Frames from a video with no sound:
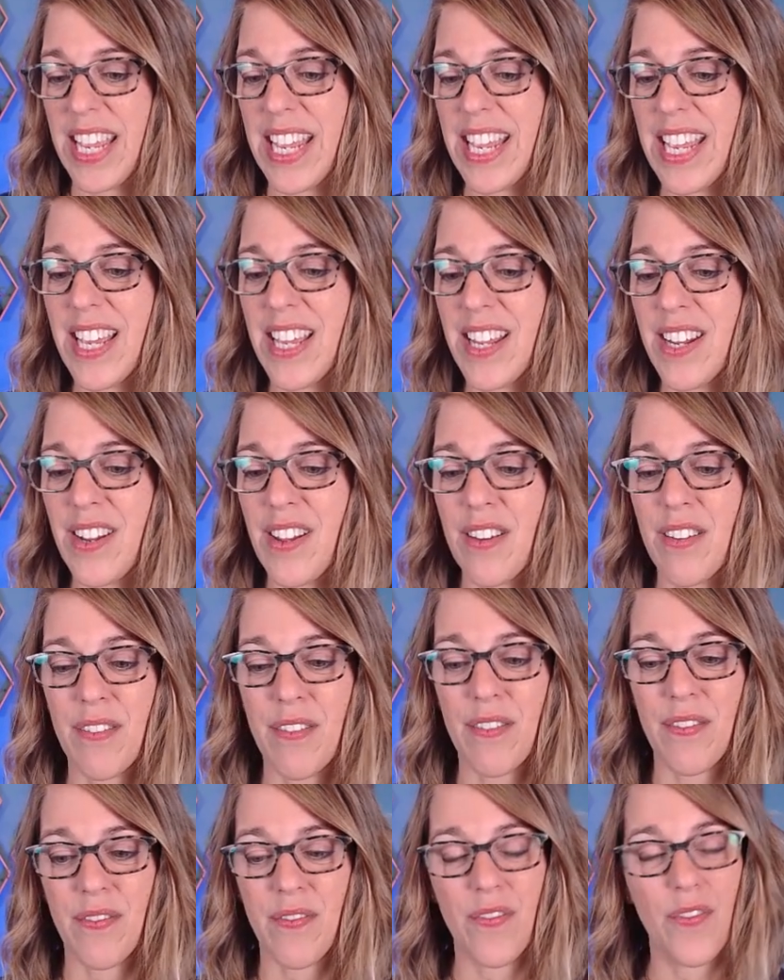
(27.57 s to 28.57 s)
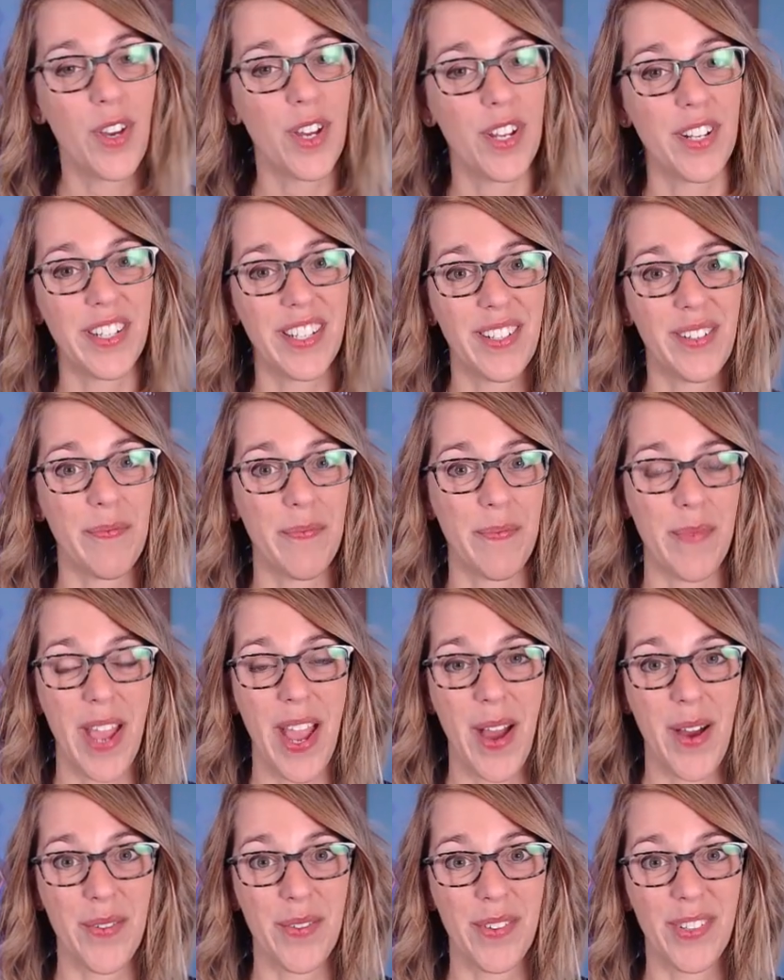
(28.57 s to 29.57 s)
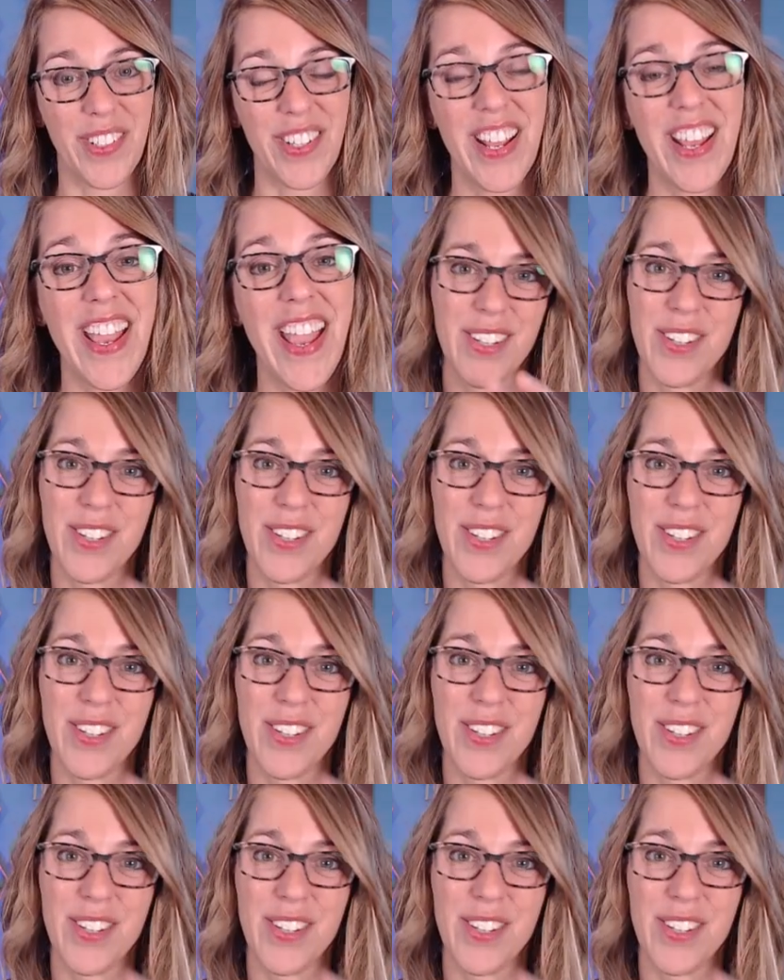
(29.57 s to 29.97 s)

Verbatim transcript: in foot pounds.